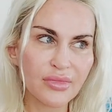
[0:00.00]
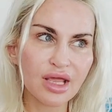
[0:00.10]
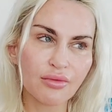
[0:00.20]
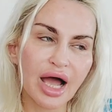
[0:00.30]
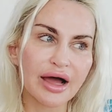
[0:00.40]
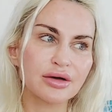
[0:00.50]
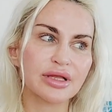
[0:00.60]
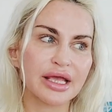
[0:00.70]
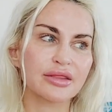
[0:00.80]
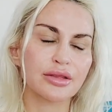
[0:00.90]
wow,
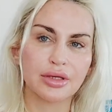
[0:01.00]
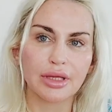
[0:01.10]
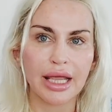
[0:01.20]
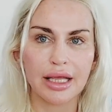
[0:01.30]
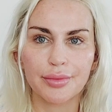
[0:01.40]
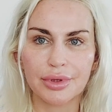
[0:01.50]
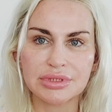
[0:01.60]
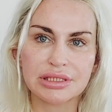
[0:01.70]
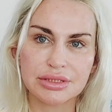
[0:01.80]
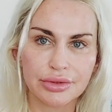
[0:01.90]
like, they're, like,
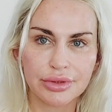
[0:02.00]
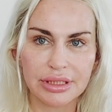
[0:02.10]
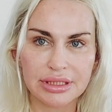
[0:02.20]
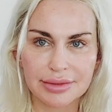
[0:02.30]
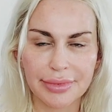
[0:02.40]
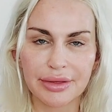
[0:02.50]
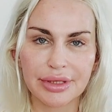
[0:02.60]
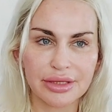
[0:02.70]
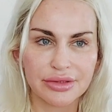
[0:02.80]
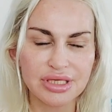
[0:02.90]
posting stories about,
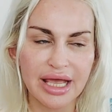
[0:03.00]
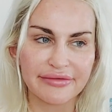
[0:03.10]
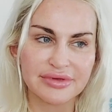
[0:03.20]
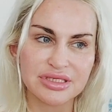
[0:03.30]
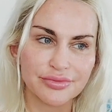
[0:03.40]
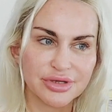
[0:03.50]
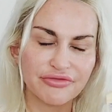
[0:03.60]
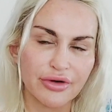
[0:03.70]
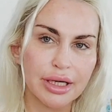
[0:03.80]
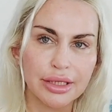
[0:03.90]
like, they're having so much
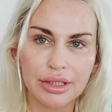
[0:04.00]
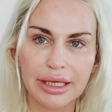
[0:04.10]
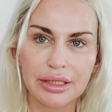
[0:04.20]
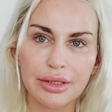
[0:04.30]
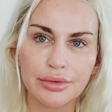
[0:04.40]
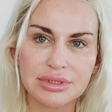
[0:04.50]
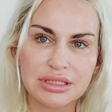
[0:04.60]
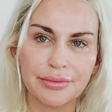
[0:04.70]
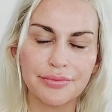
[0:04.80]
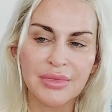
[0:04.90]
fun, like, they don't
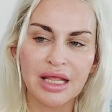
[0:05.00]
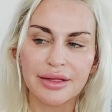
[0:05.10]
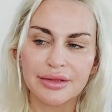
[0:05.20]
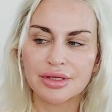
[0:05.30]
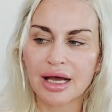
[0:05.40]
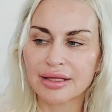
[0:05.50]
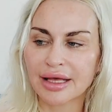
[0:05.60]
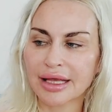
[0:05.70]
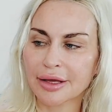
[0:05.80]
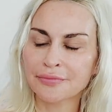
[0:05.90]
seem, they're not,
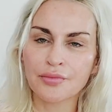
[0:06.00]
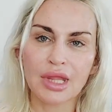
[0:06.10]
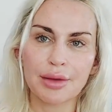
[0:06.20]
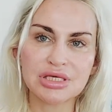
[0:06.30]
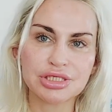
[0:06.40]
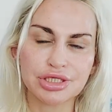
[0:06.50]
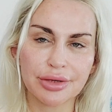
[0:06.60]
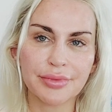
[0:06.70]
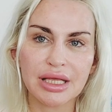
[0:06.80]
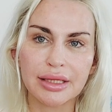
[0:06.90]
like,
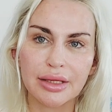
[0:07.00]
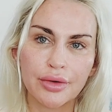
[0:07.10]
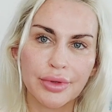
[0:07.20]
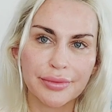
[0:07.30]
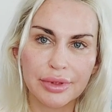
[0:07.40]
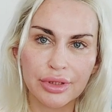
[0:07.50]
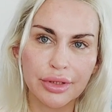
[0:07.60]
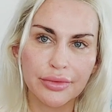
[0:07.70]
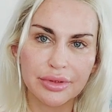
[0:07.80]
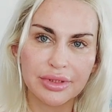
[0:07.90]
messaging me, they don't want to be, you
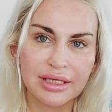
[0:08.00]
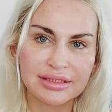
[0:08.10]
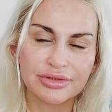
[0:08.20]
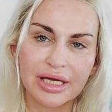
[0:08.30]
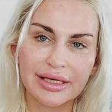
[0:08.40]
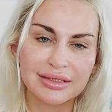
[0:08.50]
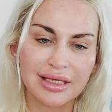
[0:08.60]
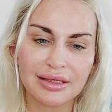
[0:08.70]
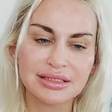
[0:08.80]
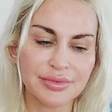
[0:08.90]
know, they're not trying to
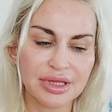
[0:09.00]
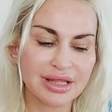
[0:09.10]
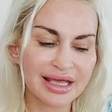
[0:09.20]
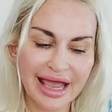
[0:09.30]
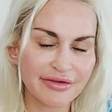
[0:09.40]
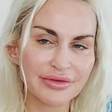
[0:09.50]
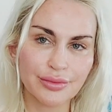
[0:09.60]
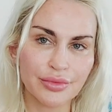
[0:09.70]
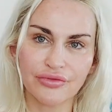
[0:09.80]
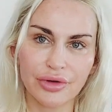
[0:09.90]
talk to me. They haven't
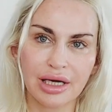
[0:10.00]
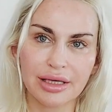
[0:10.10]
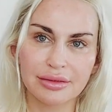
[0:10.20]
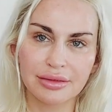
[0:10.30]
moved on.